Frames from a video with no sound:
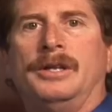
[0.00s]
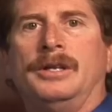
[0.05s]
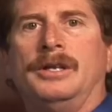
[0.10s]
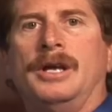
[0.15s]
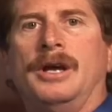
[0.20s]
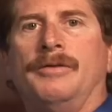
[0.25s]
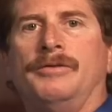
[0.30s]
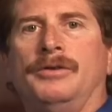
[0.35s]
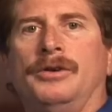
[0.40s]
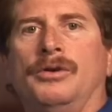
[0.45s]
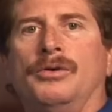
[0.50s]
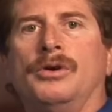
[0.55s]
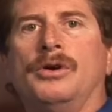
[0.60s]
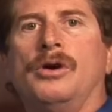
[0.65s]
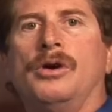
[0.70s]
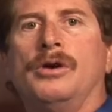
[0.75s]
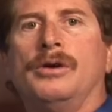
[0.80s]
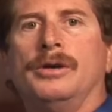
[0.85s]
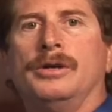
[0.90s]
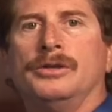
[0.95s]
that you have no
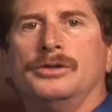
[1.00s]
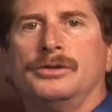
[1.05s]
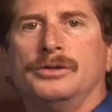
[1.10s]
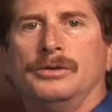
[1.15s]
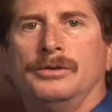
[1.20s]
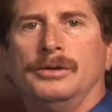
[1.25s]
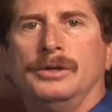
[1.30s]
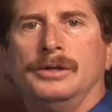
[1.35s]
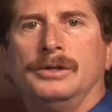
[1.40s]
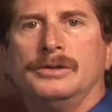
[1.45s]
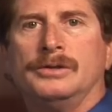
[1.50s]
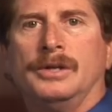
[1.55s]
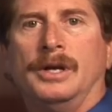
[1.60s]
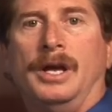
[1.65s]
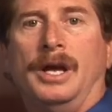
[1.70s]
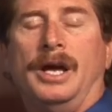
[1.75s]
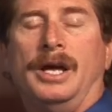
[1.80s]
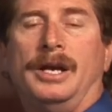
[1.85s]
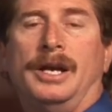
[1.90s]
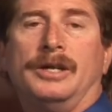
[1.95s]
car insurance,
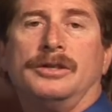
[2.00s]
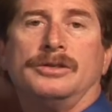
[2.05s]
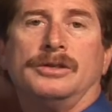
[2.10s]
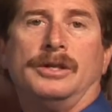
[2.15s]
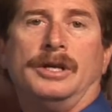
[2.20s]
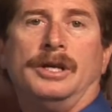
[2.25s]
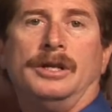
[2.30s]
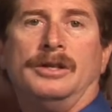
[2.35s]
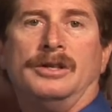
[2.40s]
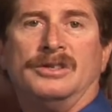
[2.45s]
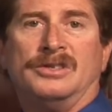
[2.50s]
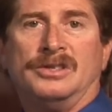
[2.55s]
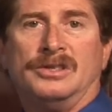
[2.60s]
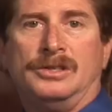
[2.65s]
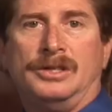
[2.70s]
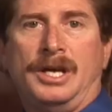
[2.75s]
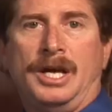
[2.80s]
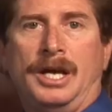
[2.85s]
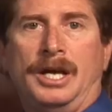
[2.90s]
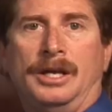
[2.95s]
and actually the
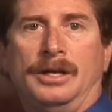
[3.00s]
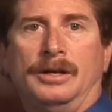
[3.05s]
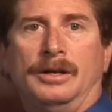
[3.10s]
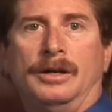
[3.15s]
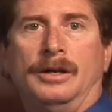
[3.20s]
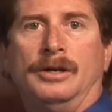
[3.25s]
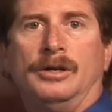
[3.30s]
state,